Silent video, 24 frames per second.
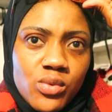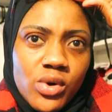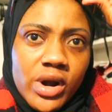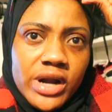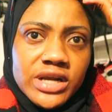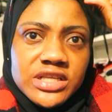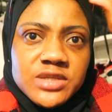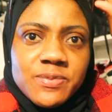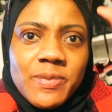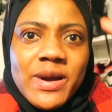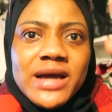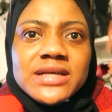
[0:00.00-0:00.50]

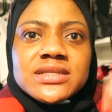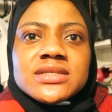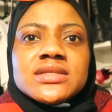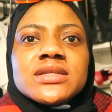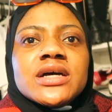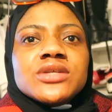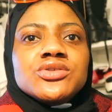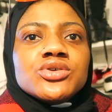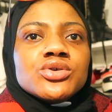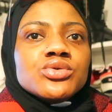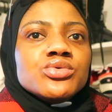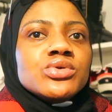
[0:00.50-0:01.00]
words
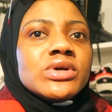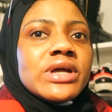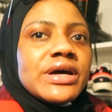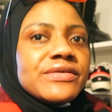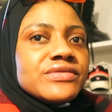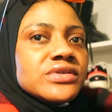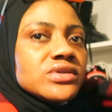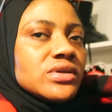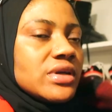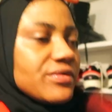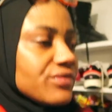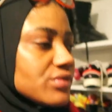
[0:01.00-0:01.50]
personal though. Good
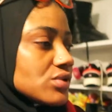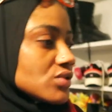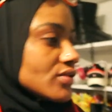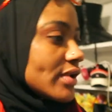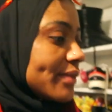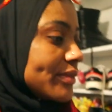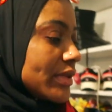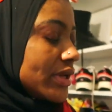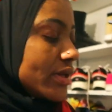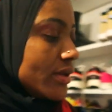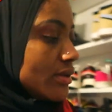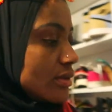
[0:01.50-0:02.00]
afternoon, Afos
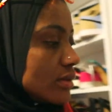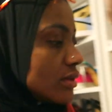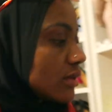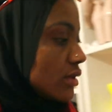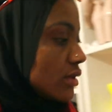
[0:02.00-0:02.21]
family.